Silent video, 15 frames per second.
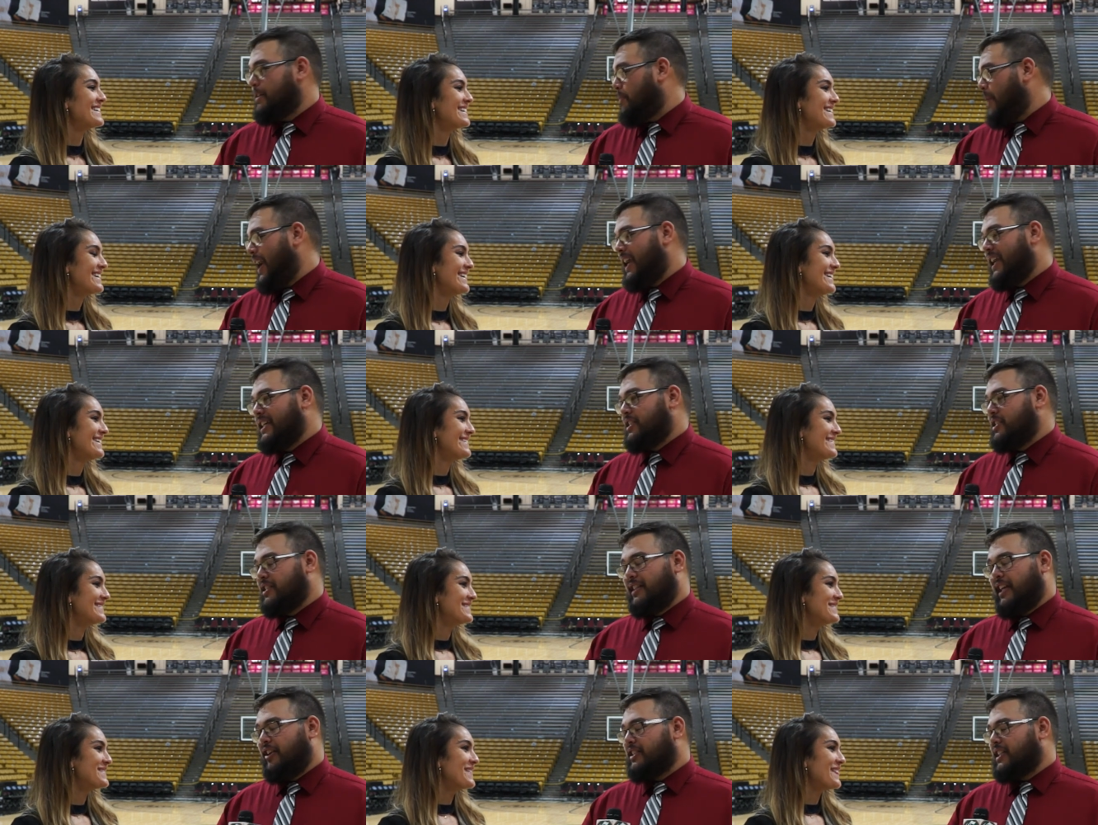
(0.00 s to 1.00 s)
Speaker 1: the paint is
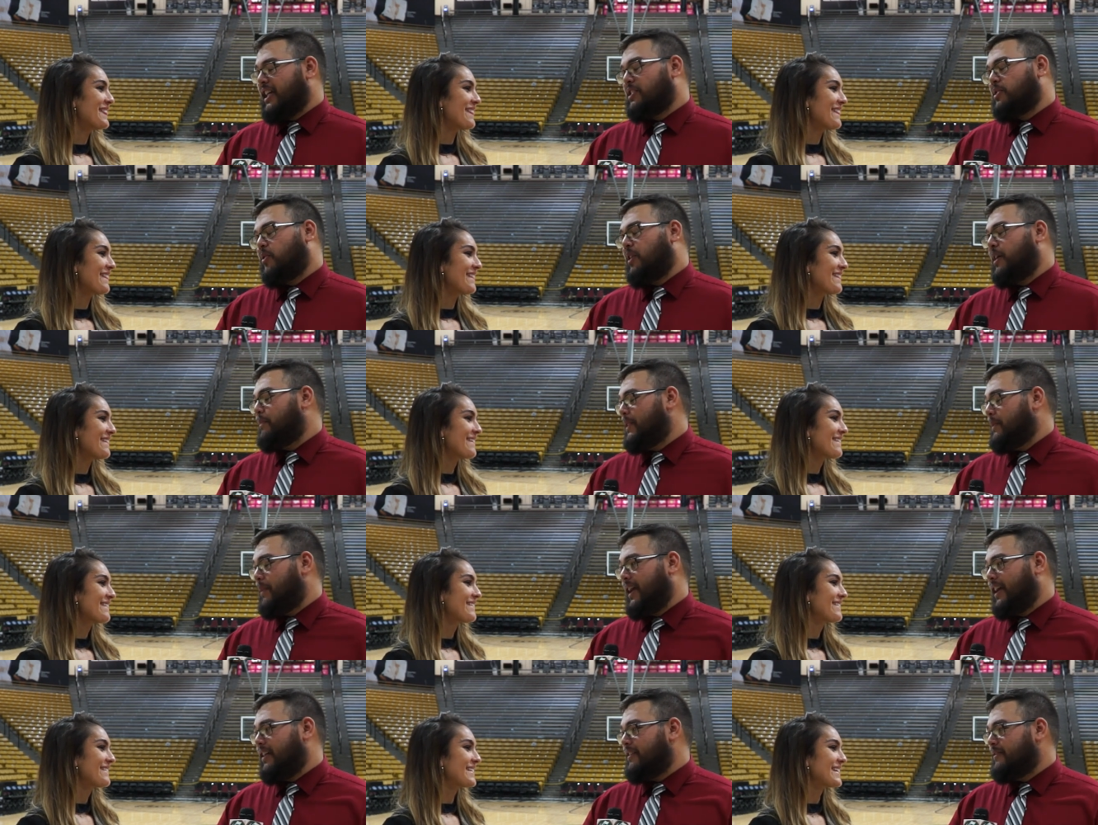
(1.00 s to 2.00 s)
just they're just getting torn up in the
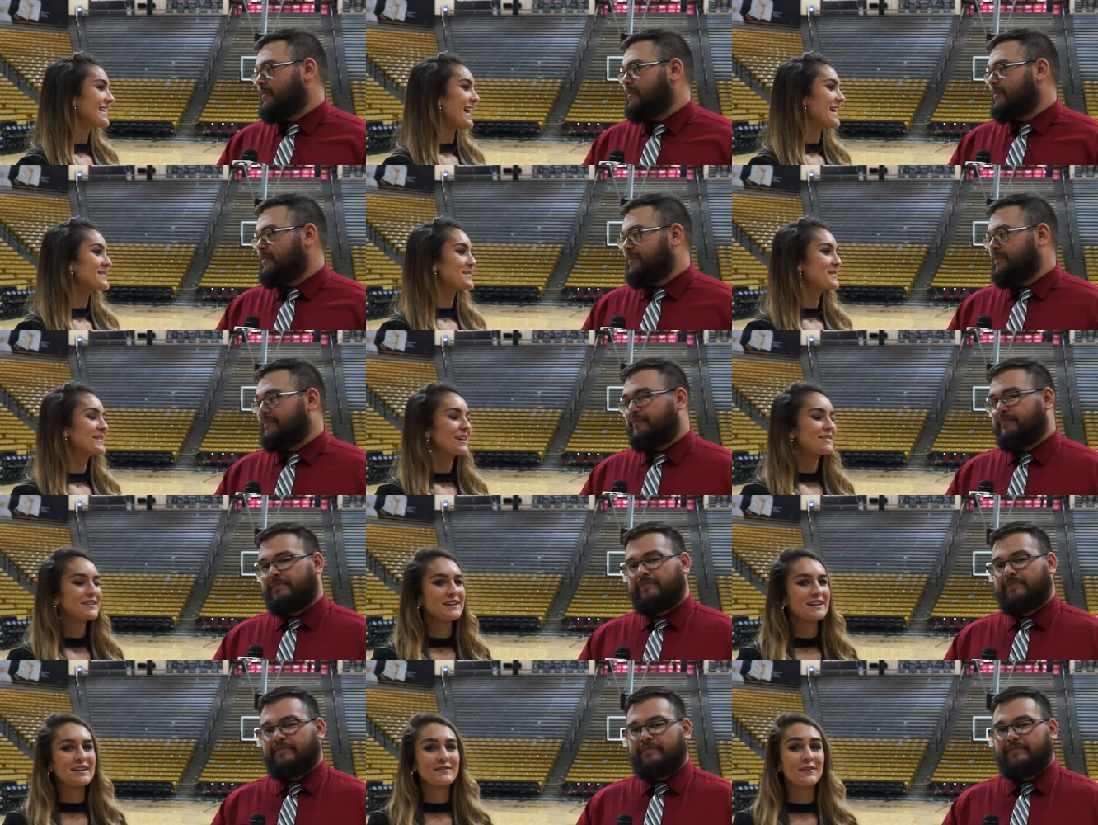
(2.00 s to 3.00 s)
paint.
Speaker 2: Yeah, so we're
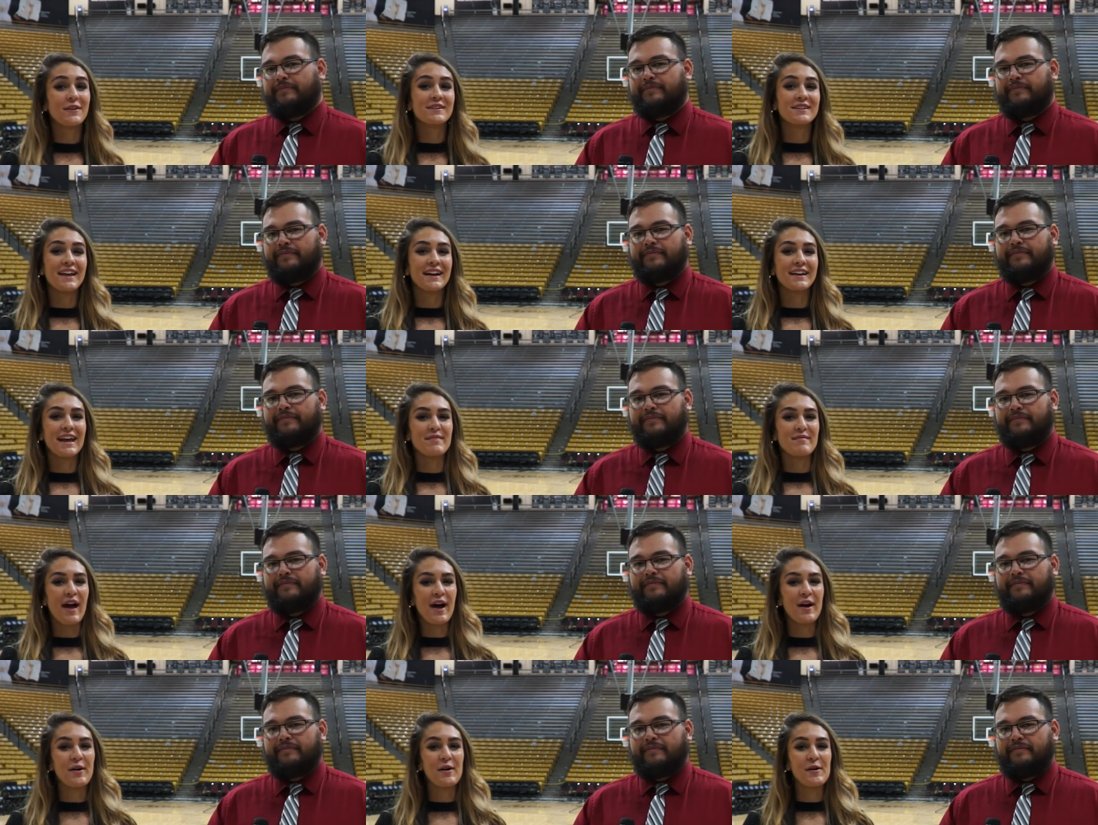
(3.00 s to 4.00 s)
definitely looking forward to that game
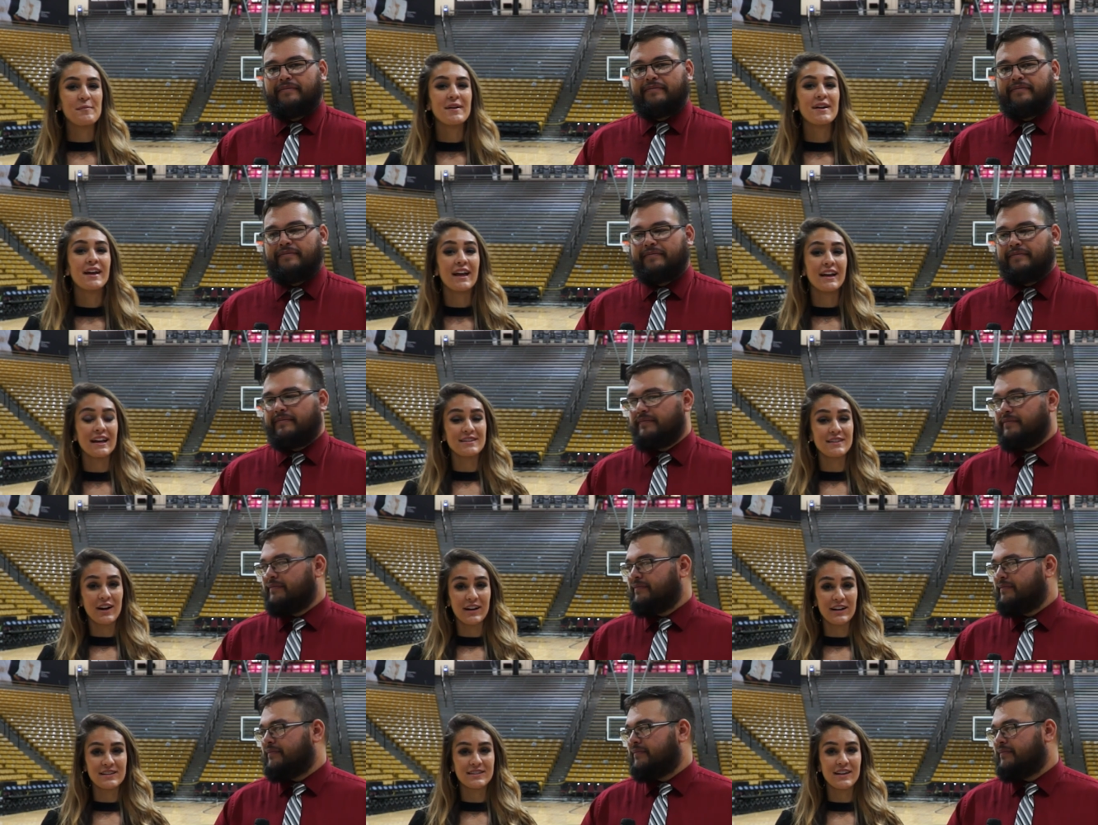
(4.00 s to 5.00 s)
at home against
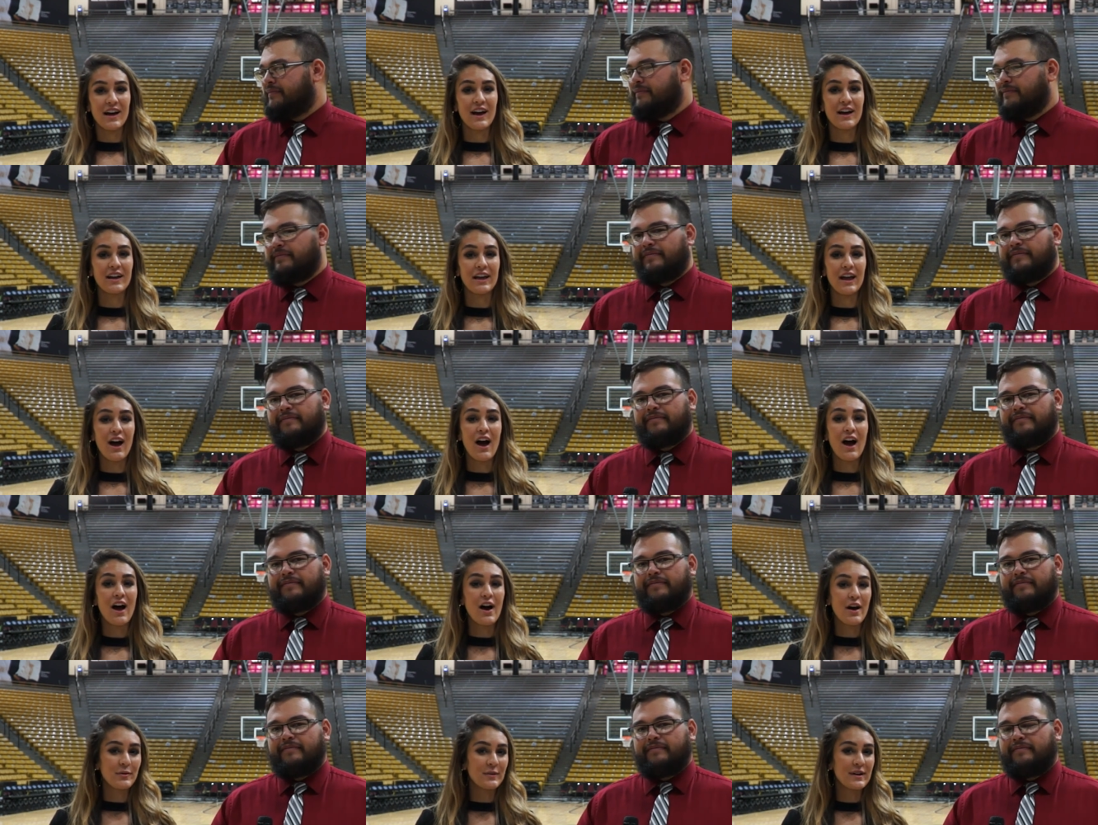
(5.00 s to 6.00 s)
Arkansas
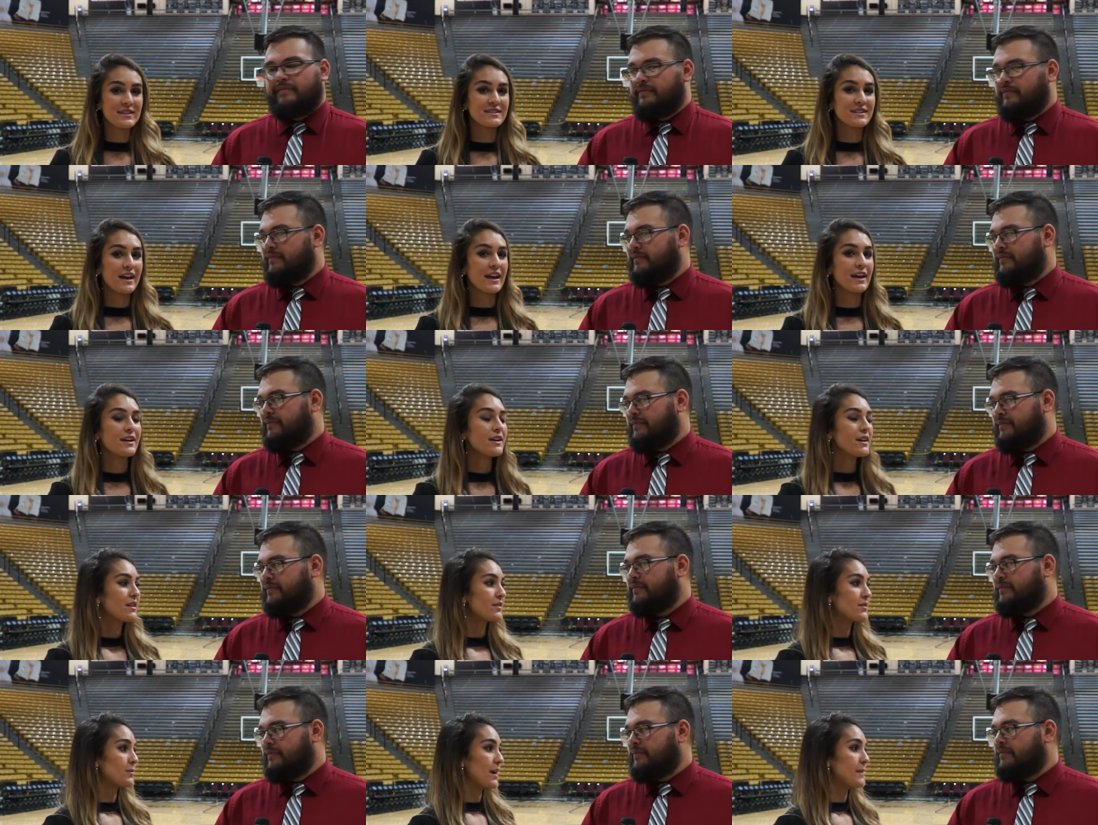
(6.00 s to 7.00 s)
on Wednesday.
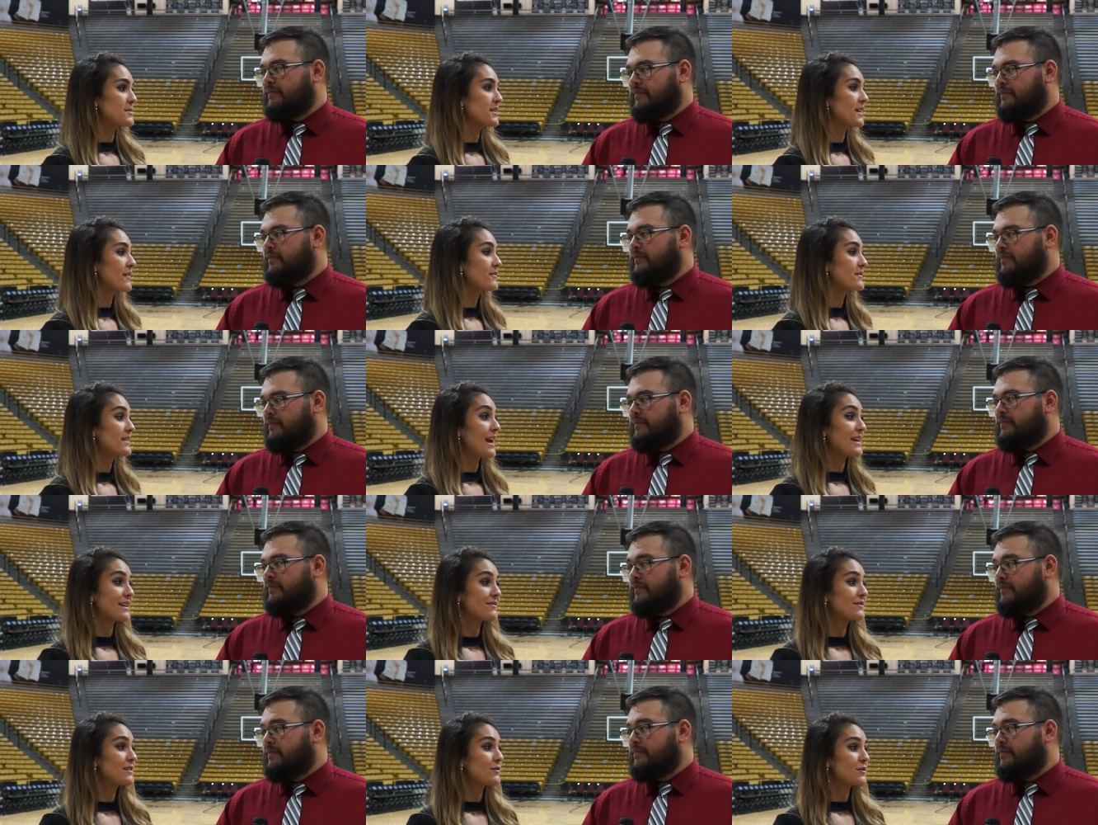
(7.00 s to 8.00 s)
The Rams are I definitely